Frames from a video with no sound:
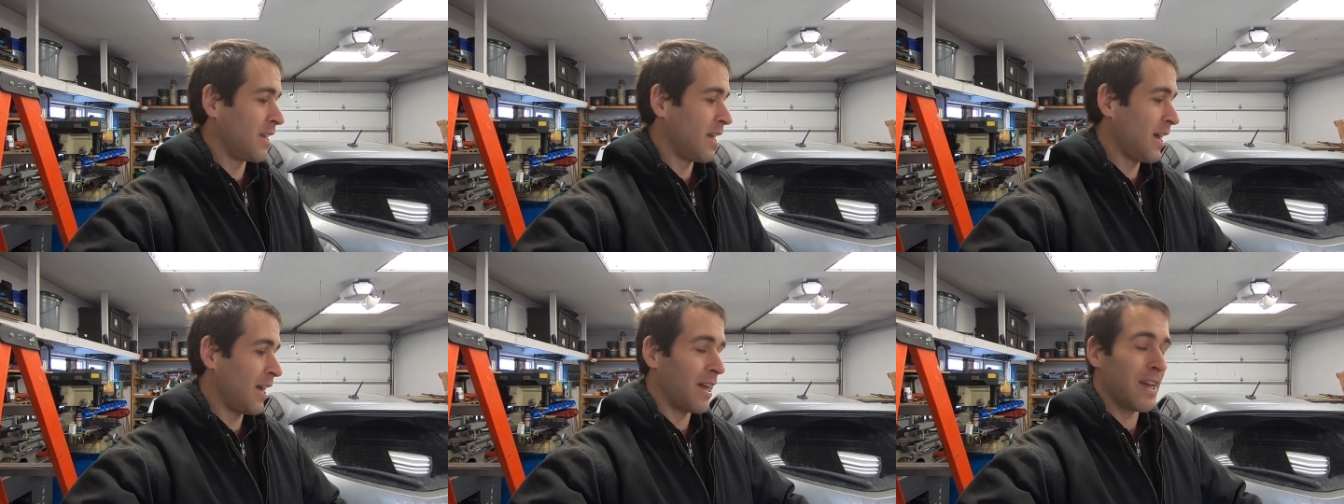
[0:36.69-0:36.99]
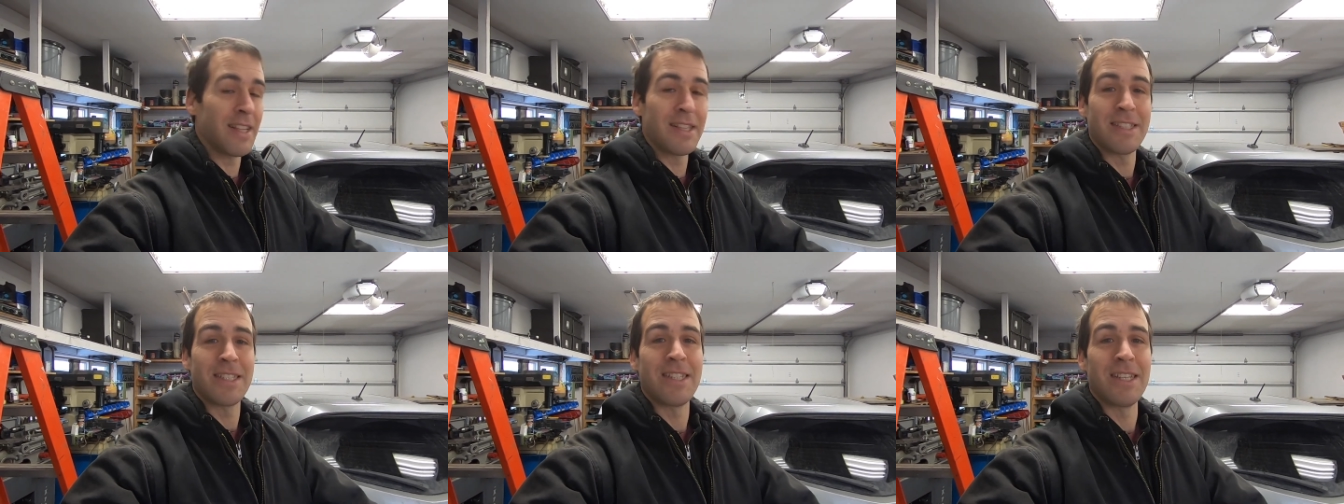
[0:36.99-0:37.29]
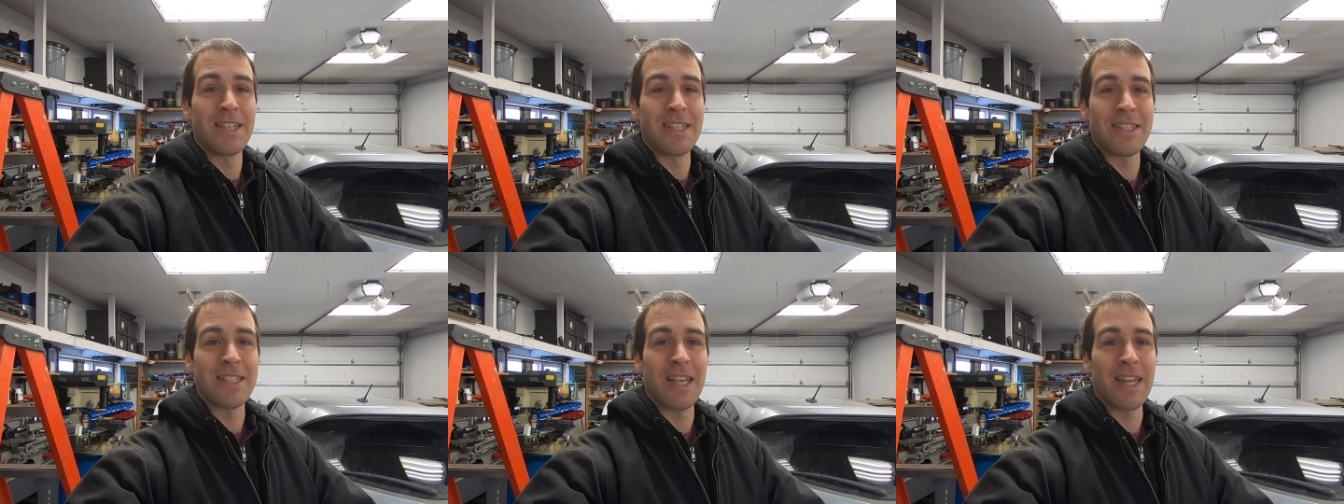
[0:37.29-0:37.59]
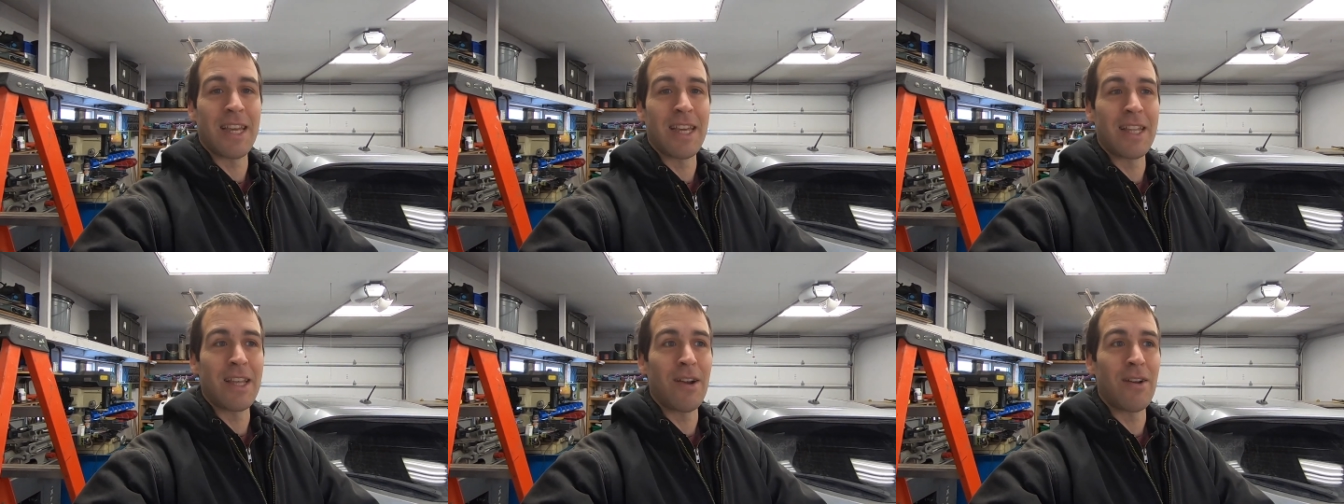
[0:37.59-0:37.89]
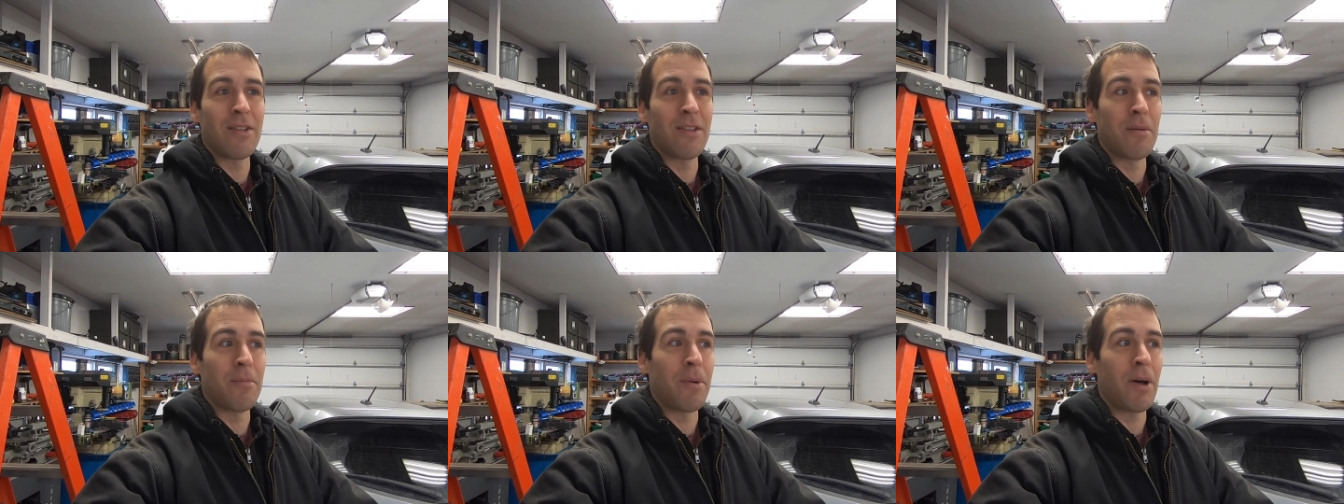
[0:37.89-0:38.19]
yeah, it's still sitting there
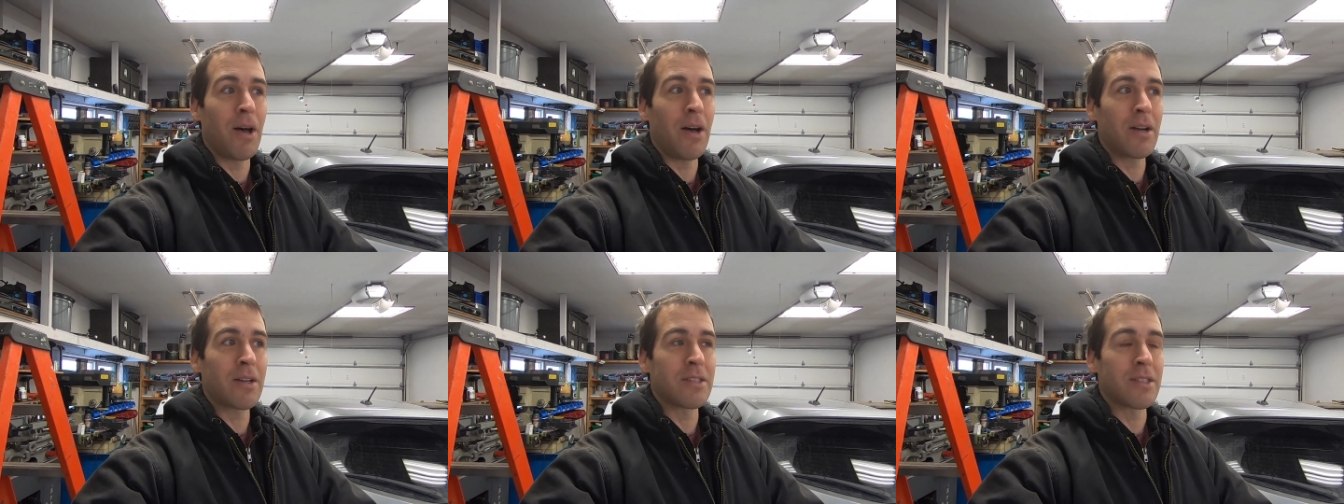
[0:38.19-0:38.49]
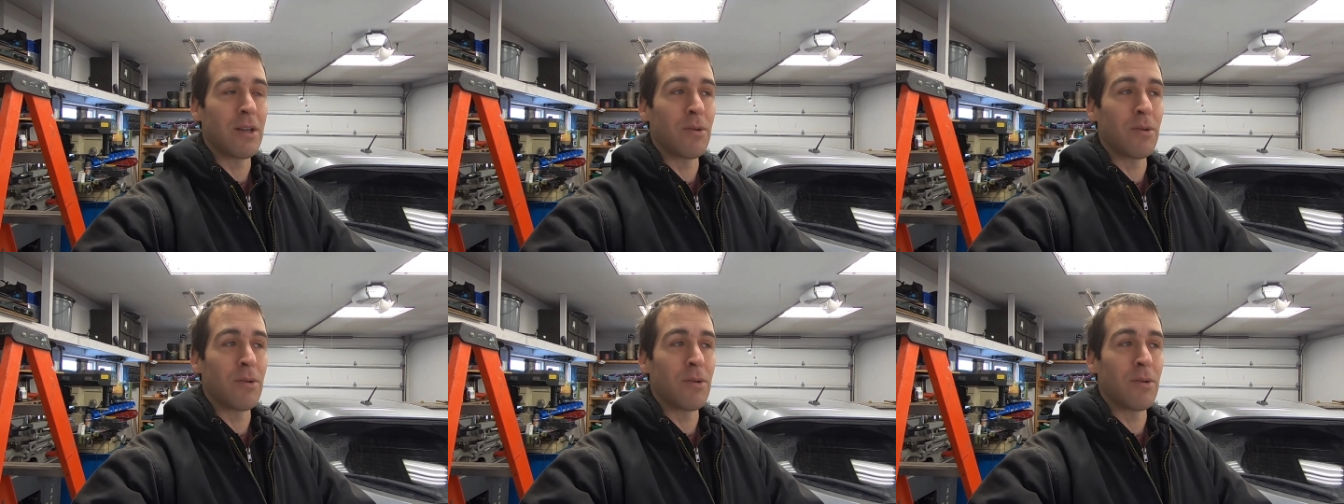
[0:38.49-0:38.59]
in the box.